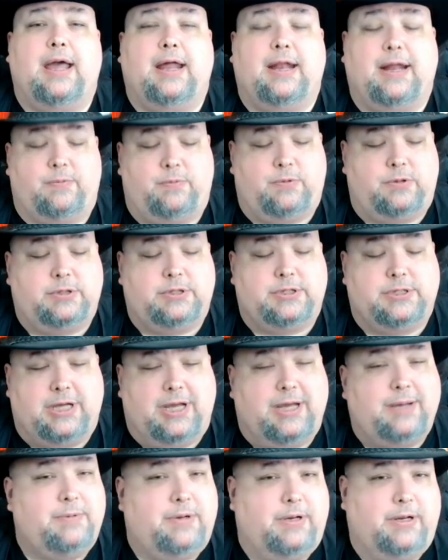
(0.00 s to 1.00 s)
And I will
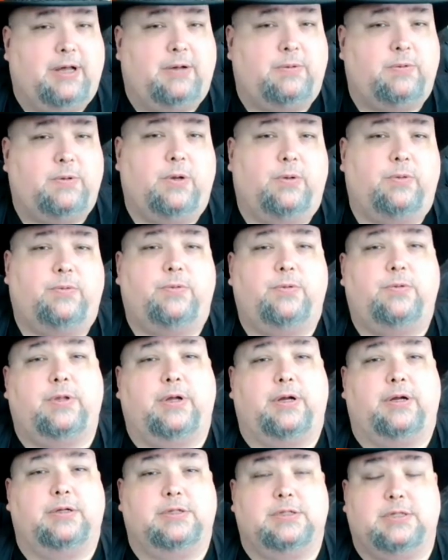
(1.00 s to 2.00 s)
examine it. I'll go through
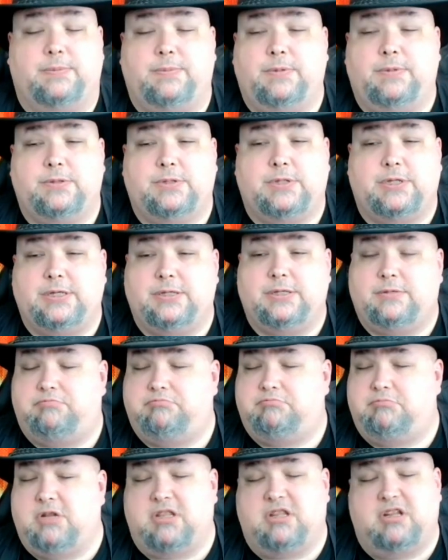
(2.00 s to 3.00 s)
there. And some of those things,
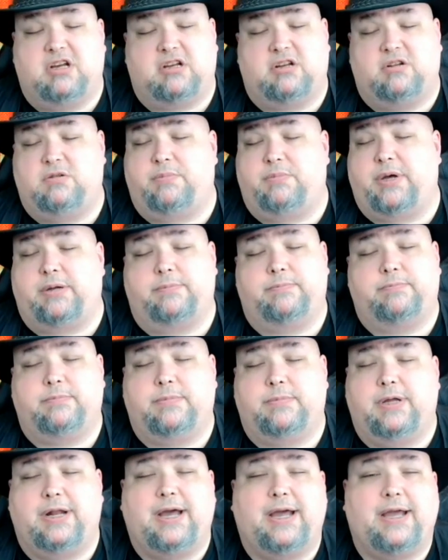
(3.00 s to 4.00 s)
I'm not going to do about. It.
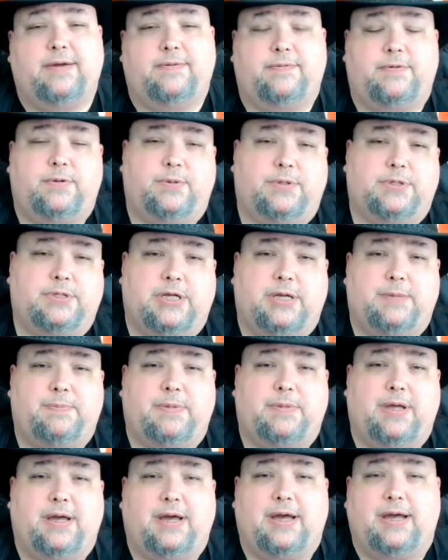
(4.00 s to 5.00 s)
And I have to
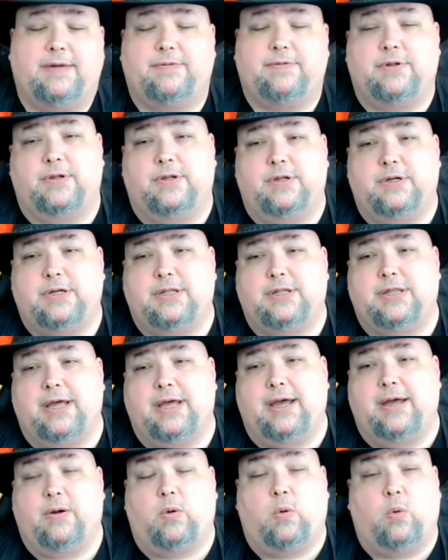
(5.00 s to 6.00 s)
accept that. I have to look at
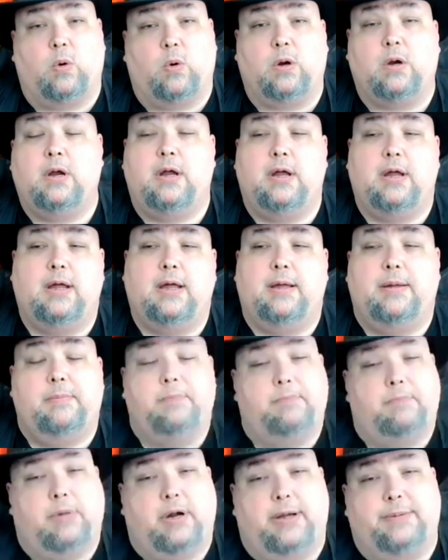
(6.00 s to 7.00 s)
that. Or
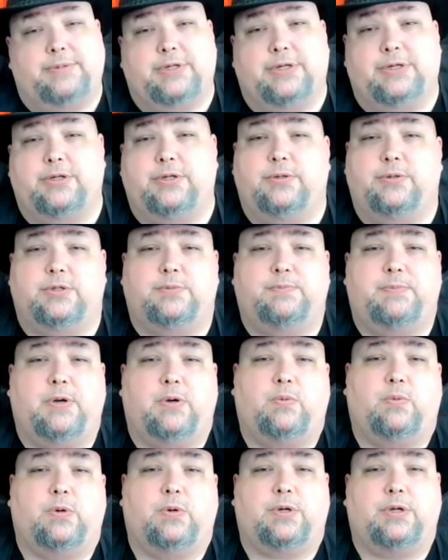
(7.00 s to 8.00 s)
Perhaps I could do a
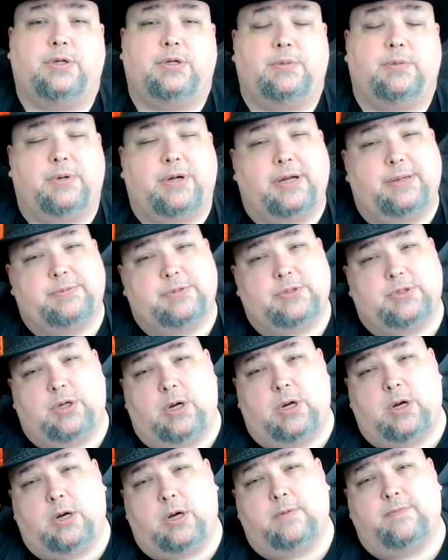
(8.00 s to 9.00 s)
spell working to perhaps
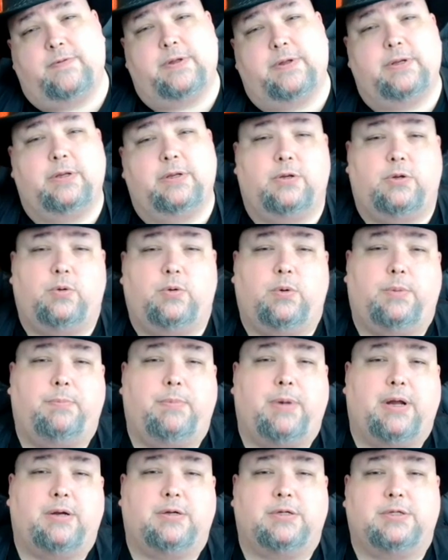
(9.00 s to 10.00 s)
curve it into a
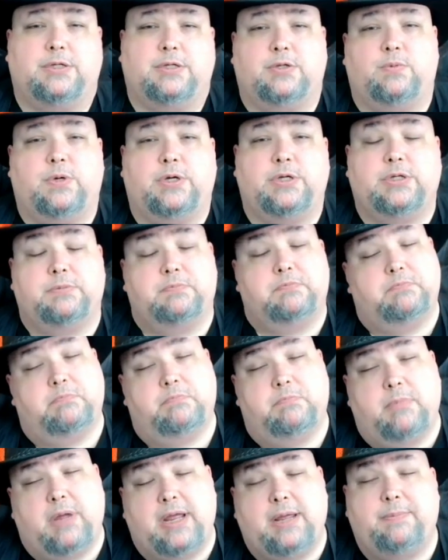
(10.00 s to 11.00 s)
better situation.
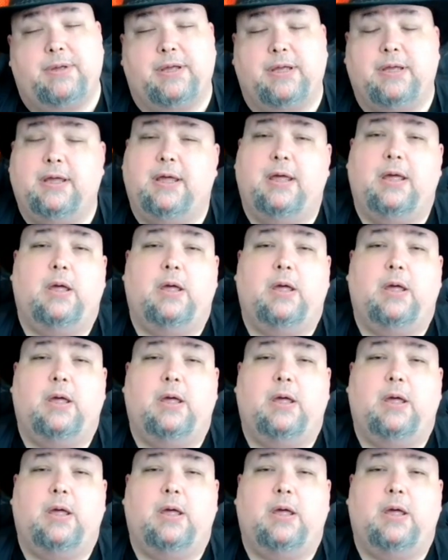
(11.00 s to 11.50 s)
Maybe.